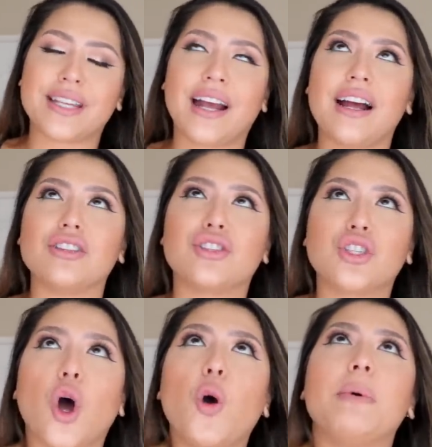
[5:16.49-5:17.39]
I got
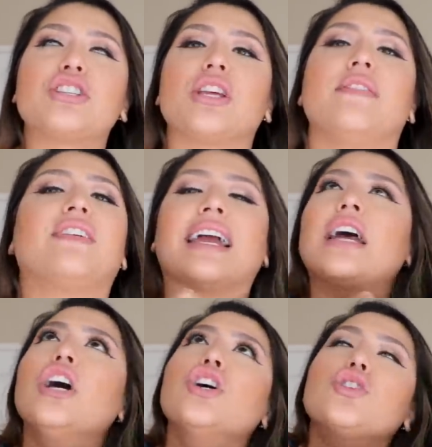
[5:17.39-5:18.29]
so much love, like
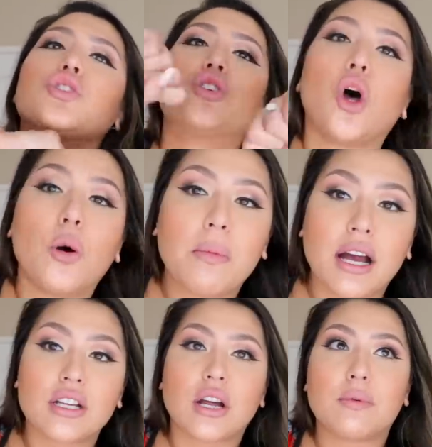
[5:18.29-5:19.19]
so
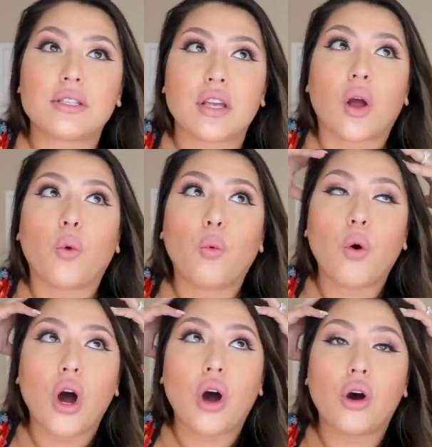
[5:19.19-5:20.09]
much. I was like,
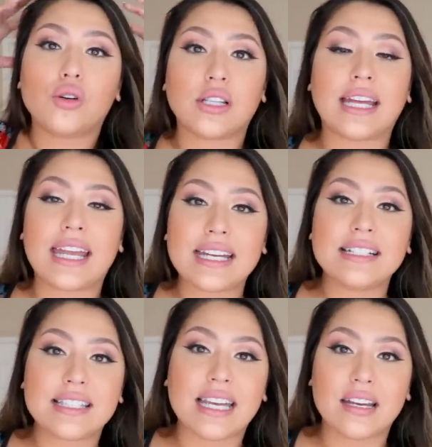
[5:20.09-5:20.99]
whoa, like
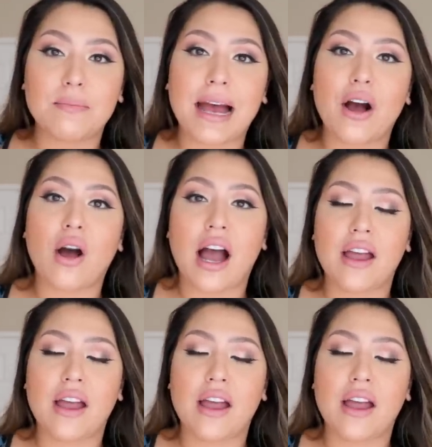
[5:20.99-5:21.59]
insane amount.